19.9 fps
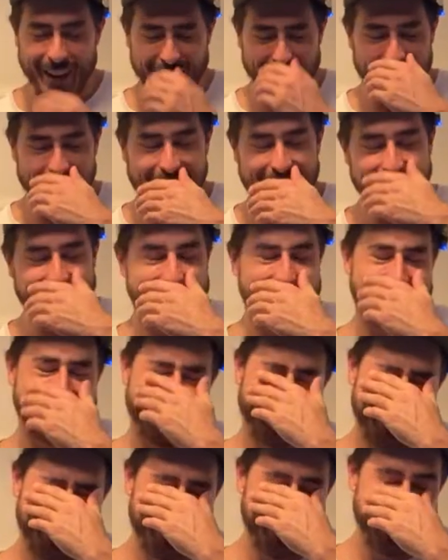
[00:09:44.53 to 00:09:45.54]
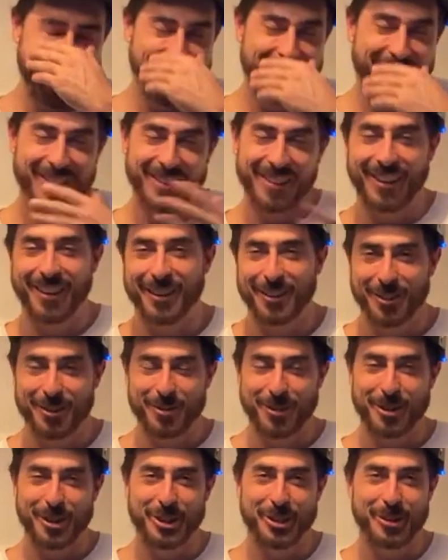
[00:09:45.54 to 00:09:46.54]
And long story
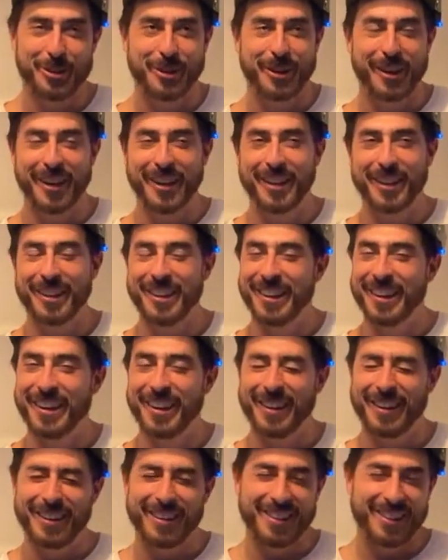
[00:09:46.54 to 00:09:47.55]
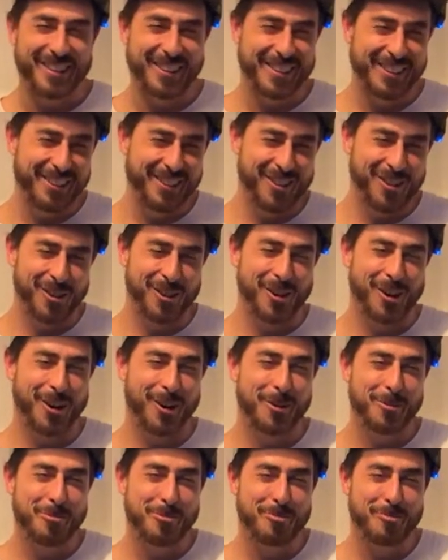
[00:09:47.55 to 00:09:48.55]
short, the Instacart
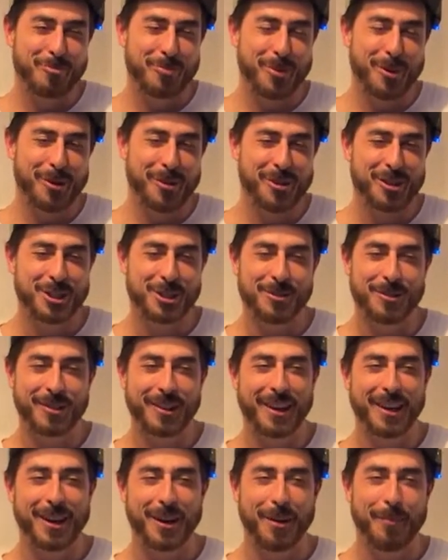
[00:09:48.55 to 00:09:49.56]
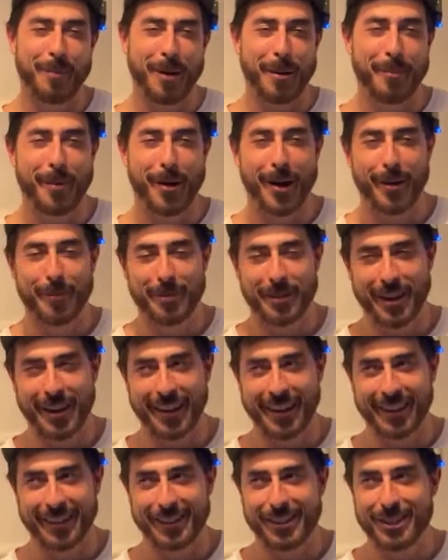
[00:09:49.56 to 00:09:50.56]
person, she was like my mom's
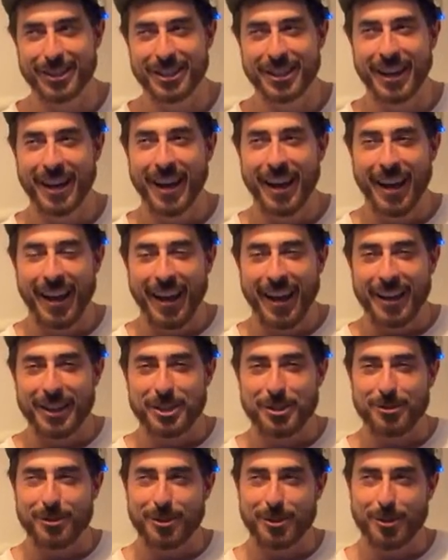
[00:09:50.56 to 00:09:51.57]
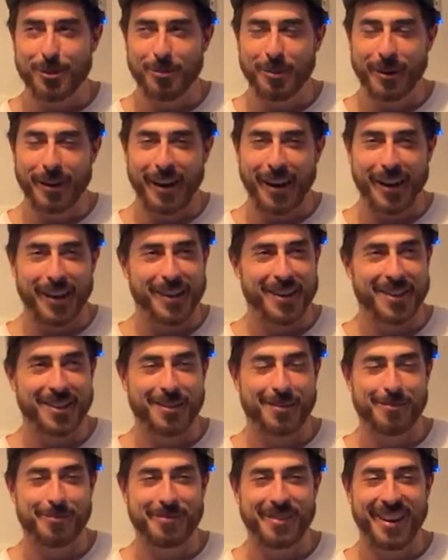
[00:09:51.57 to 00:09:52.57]
age. She was super nice.
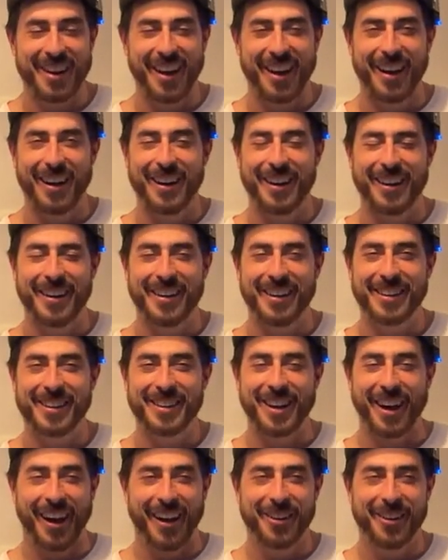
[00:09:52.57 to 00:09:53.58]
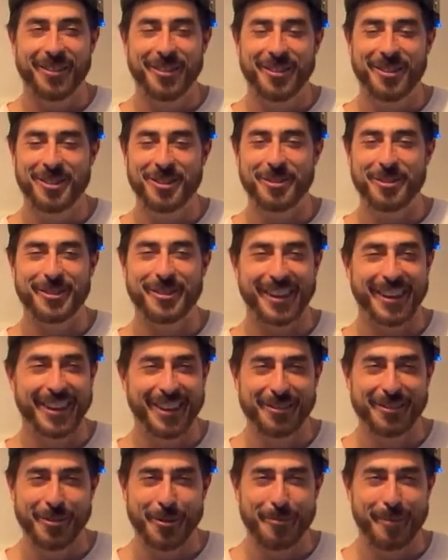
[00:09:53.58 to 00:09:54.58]
Uh, I don't think there was any
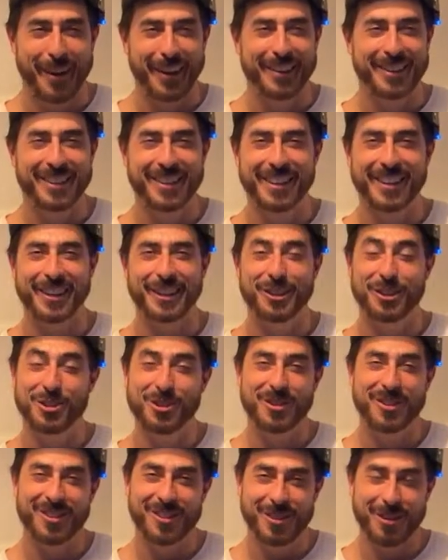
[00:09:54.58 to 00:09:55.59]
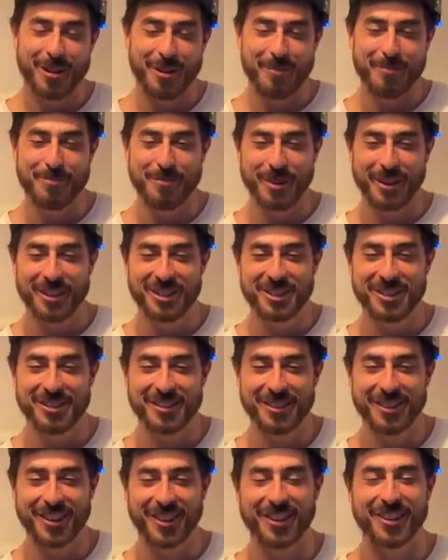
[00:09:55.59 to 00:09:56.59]
romantic interest, but just to
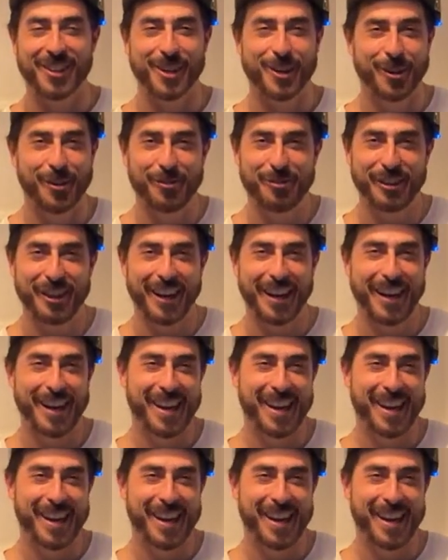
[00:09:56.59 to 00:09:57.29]
clarify.